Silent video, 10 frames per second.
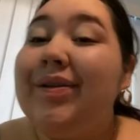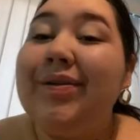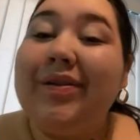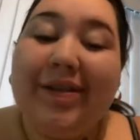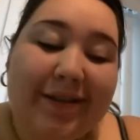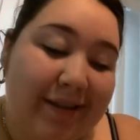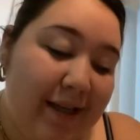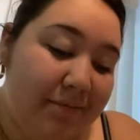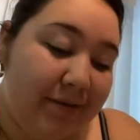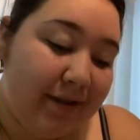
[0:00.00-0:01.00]
what's
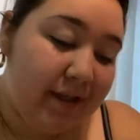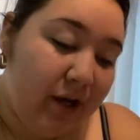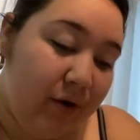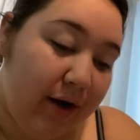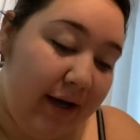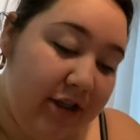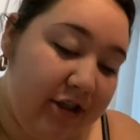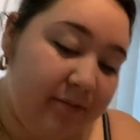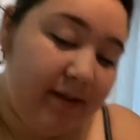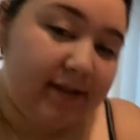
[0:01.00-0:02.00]
up? So I
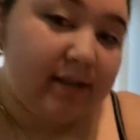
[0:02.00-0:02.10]
just made